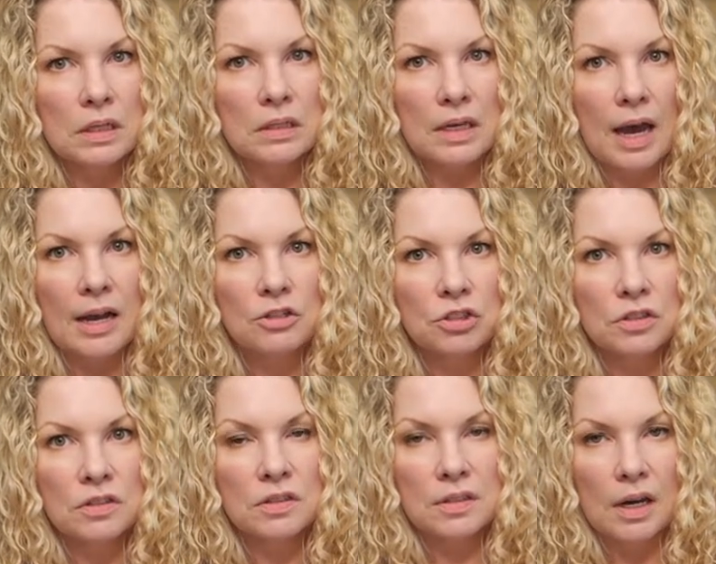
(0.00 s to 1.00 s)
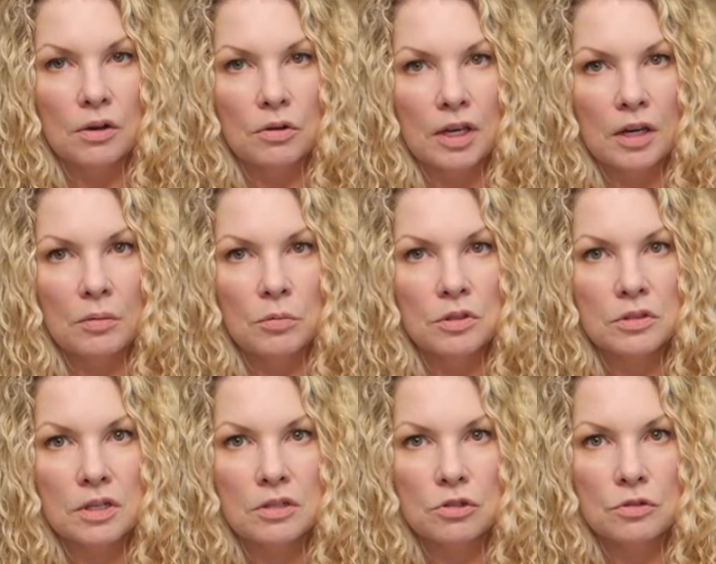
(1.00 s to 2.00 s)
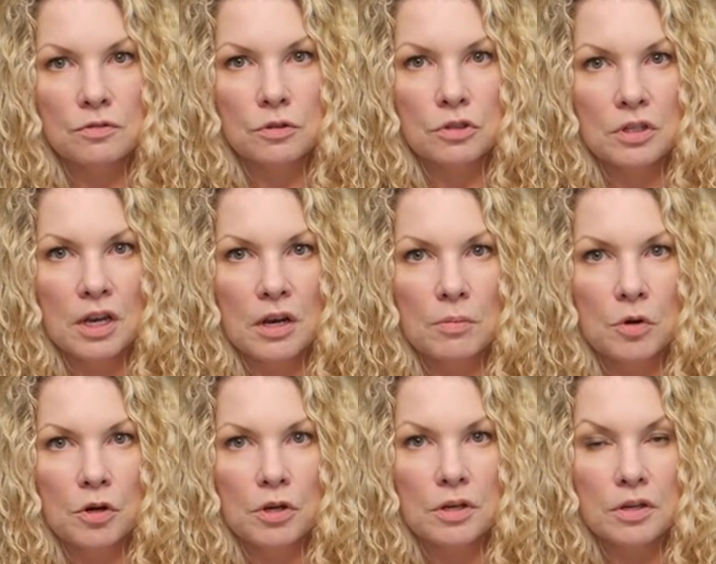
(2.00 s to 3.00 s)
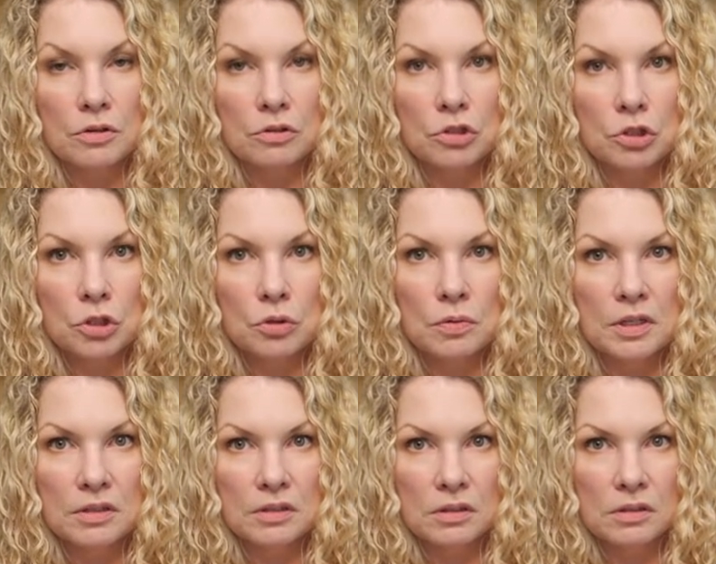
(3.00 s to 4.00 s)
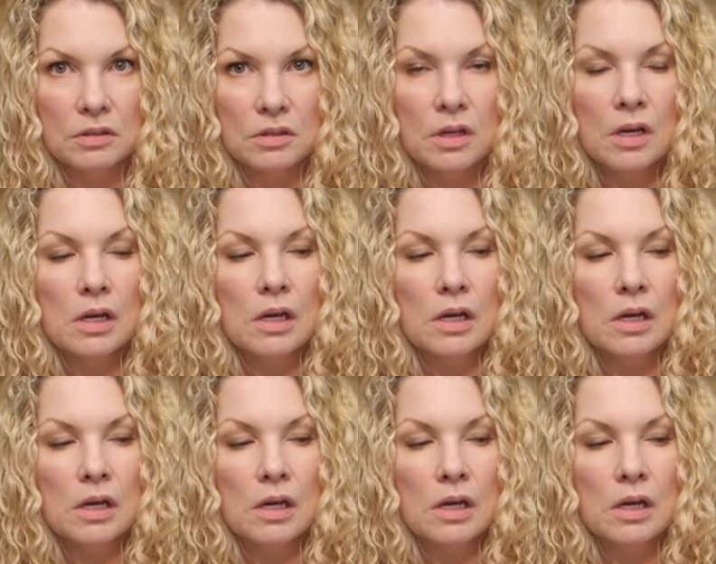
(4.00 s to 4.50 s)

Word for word: these action style cameras as your first camera. There's two reasons.